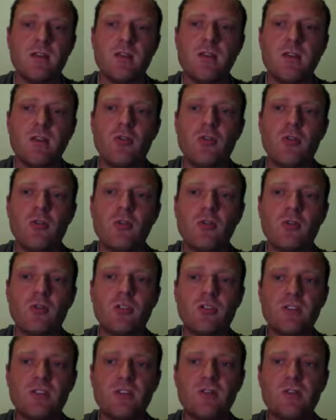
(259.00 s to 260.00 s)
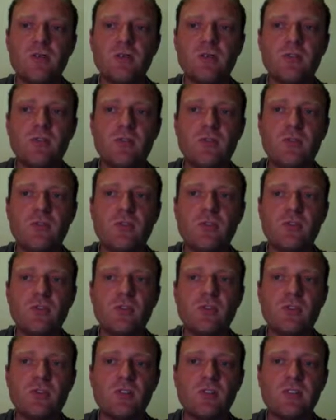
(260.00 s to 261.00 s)
No longer do your view
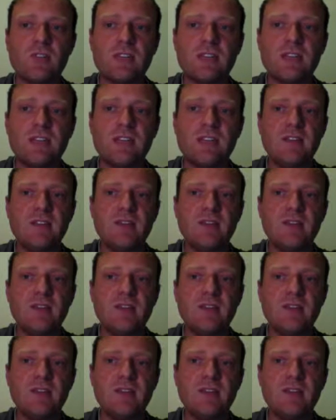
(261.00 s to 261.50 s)
controllers need